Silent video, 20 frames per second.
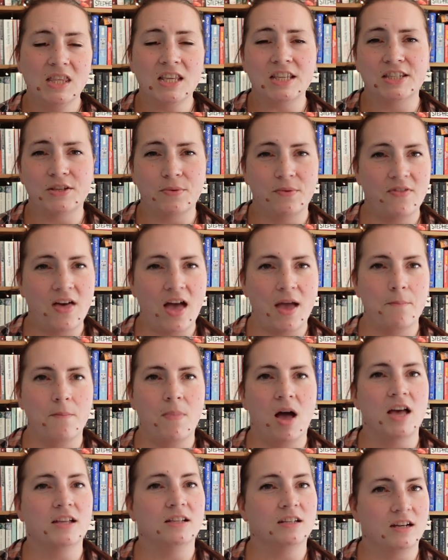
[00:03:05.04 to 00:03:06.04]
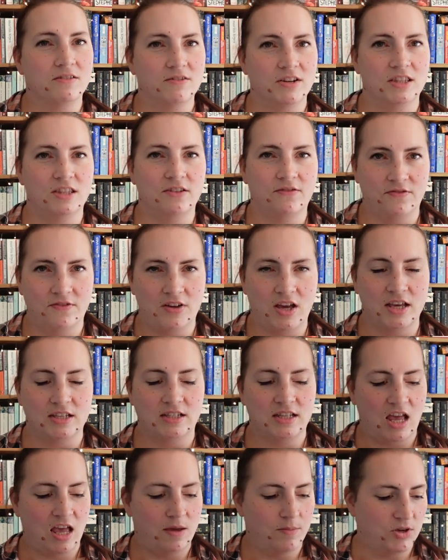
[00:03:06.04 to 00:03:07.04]
So with that in mind, I read the
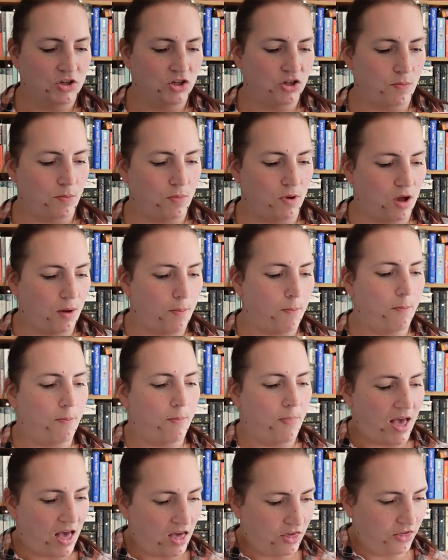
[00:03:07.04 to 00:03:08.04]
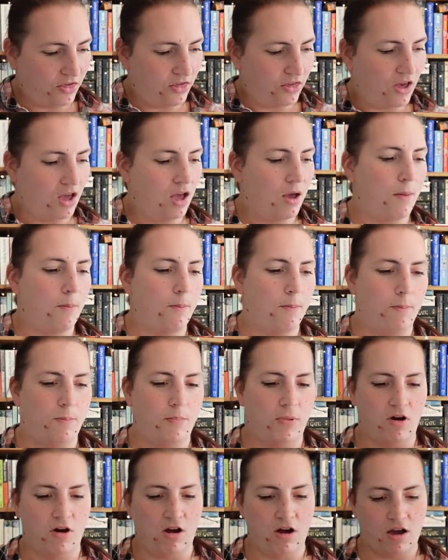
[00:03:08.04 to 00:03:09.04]
first Hamish Macbeth
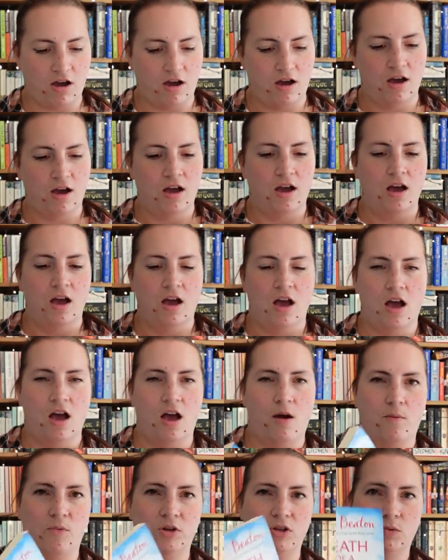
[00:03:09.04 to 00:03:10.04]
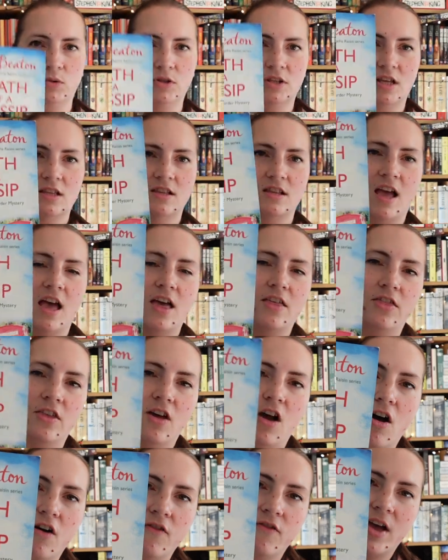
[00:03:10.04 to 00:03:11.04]
book, which was Death
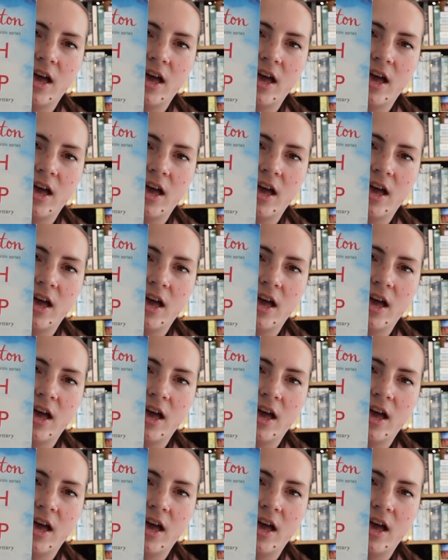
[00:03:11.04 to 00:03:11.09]
of